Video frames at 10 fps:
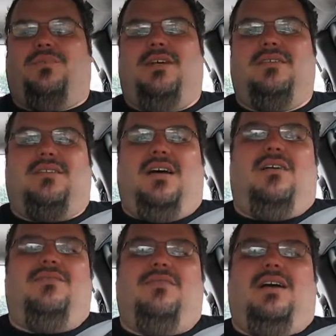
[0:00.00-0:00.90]

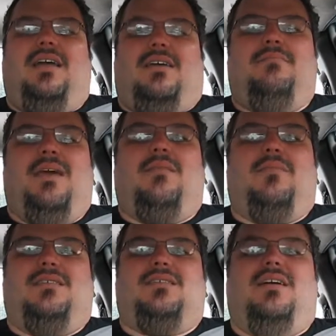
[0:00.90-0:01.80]
myself, I can make
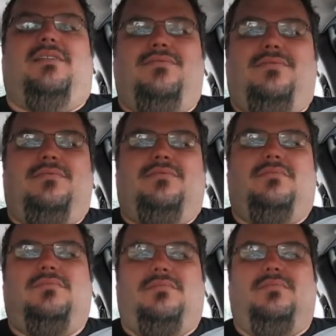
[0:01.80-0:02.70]
myself
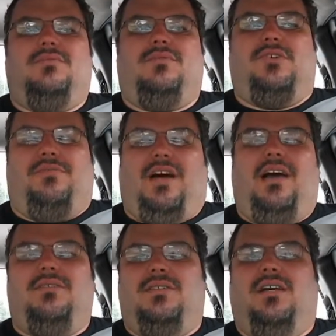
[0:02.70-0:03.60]

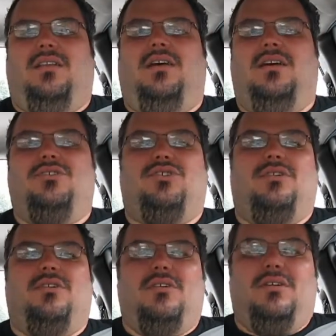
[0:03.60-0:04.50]
survive until lunch.
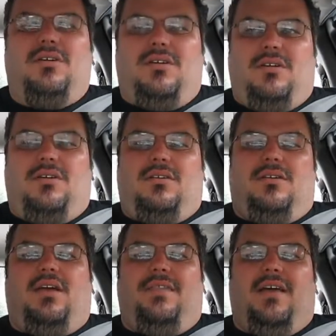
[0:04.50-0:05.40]

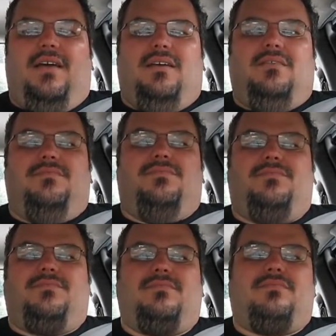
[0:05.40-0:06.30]
And then
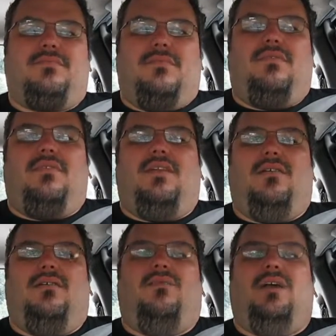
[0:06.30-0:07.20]

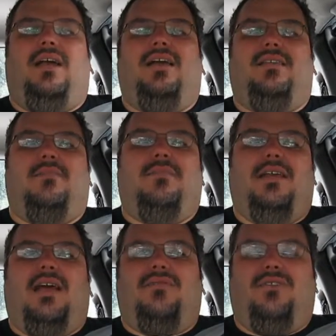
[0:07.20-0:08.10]
when I hit the
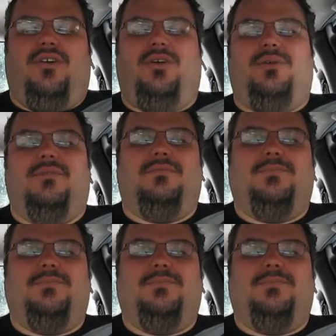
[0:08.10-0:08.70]
mid-afternoon,